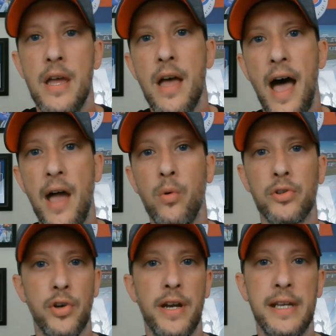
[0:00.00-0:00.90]
I will
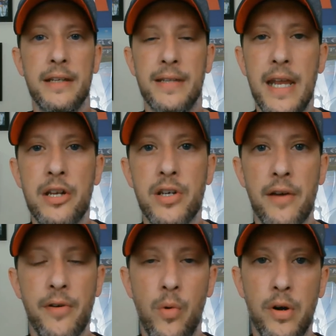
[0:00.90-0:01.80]
try to get to each and
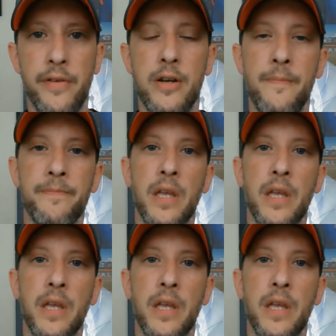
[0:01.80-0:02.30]
every one of you.